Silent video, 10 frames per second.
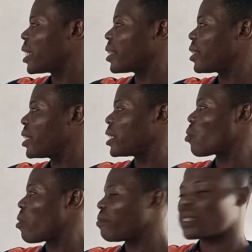3 is the
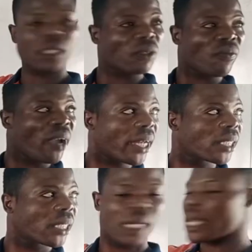coefficient of
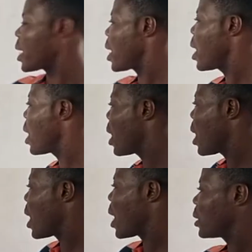x here,
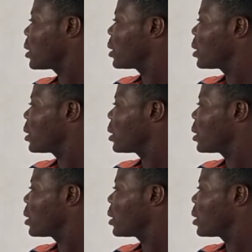and